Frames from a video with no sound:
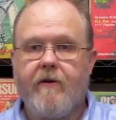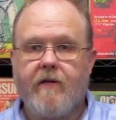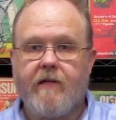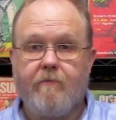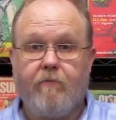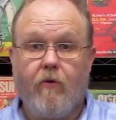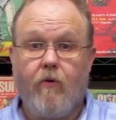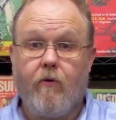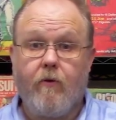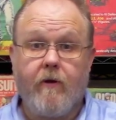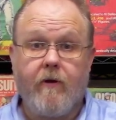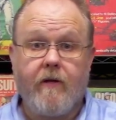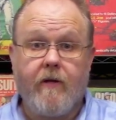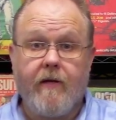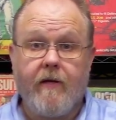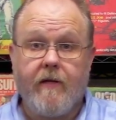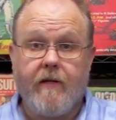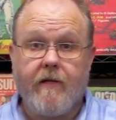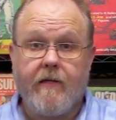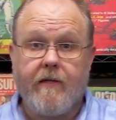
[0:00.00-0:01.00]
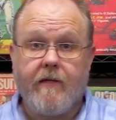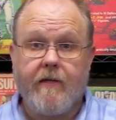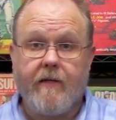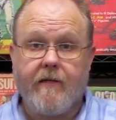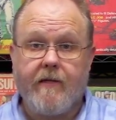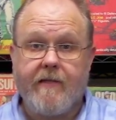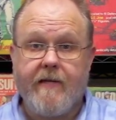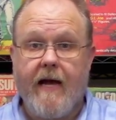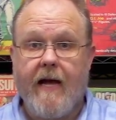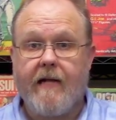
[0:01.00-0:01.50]
explorer is
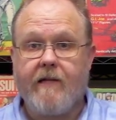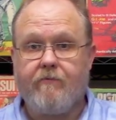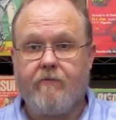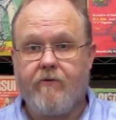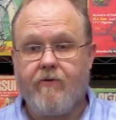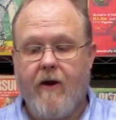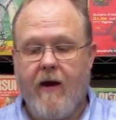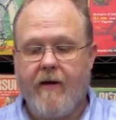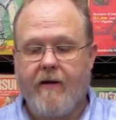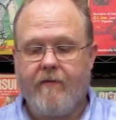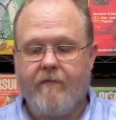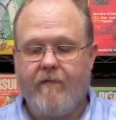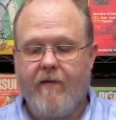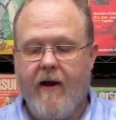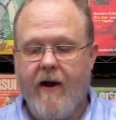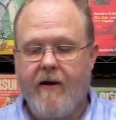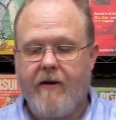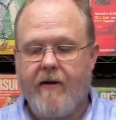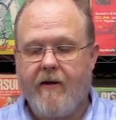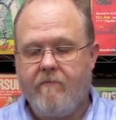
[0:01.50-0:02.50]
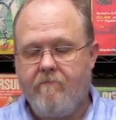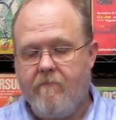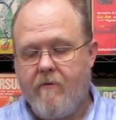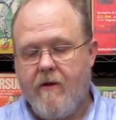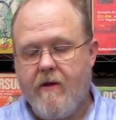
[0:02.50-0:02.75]
tasked with trying to find it.